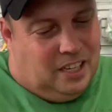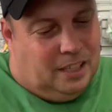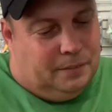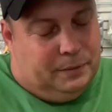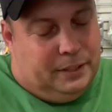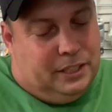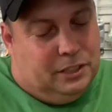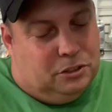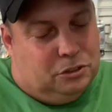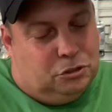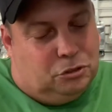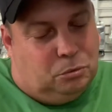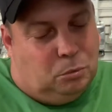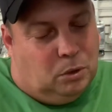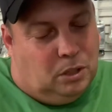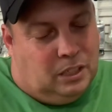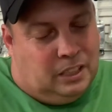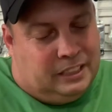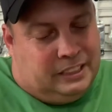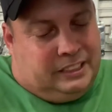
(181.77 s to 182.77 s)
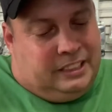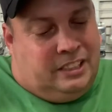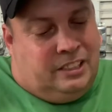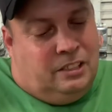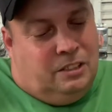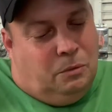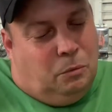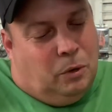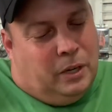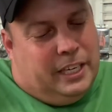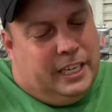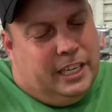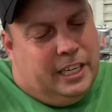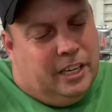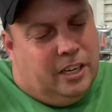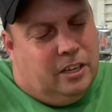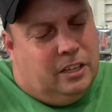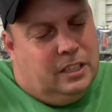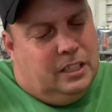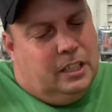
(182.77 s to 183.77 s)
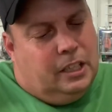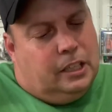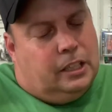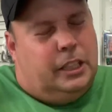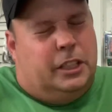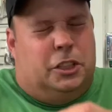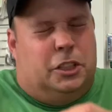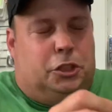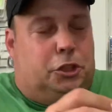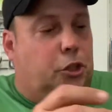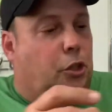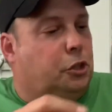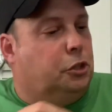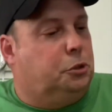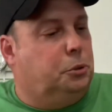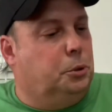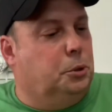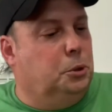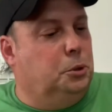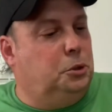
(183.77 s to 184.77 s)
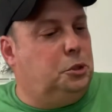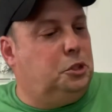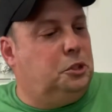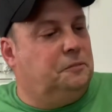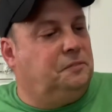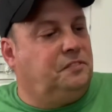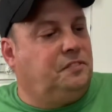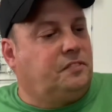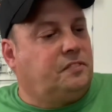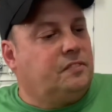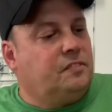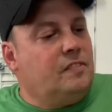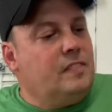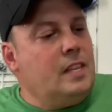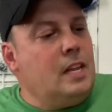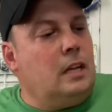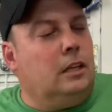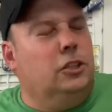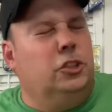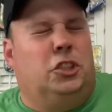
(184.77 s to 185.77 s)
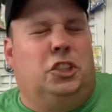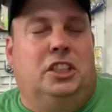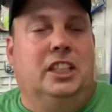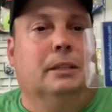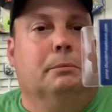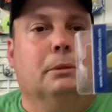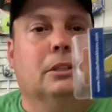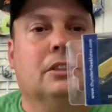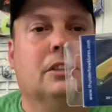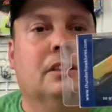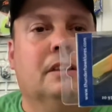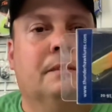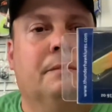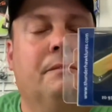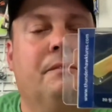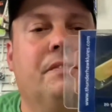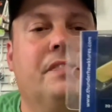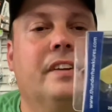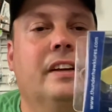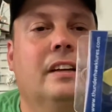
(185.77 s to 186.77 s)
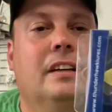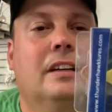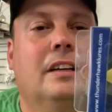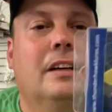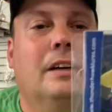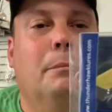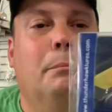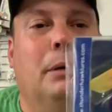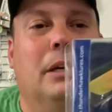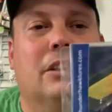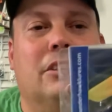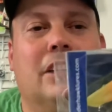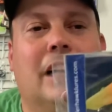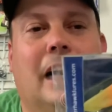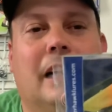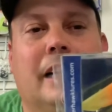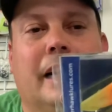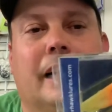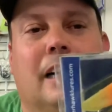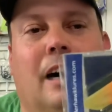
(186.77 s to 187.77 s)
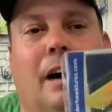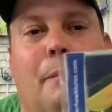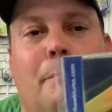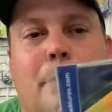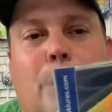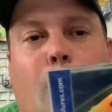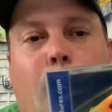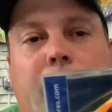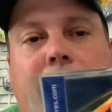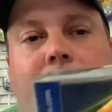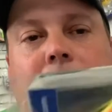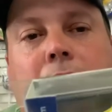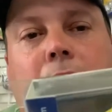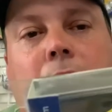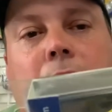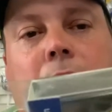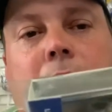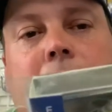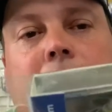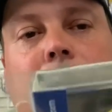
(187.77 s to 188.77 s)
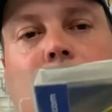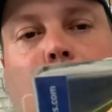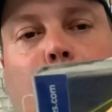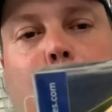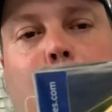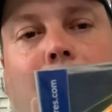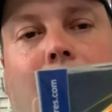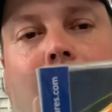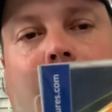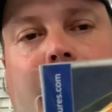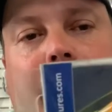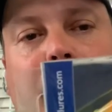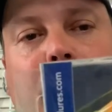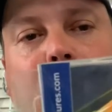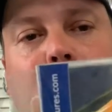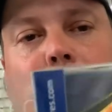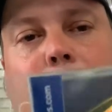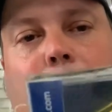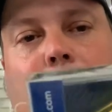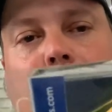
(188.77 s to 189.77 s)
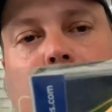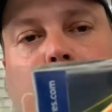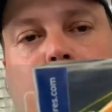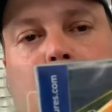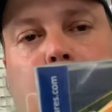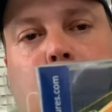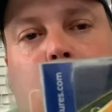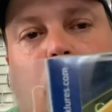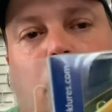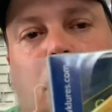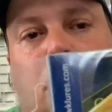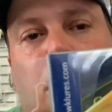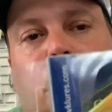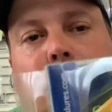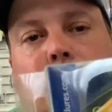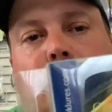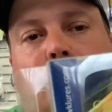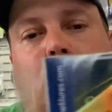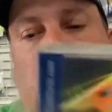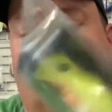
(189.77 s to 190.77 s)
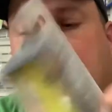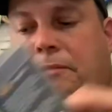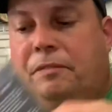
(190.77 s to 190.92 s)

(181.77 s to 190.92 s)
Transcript: Here's one, one here, clear chartreuse. Similar, but it's got like a milky clear body to it below the chartreuse.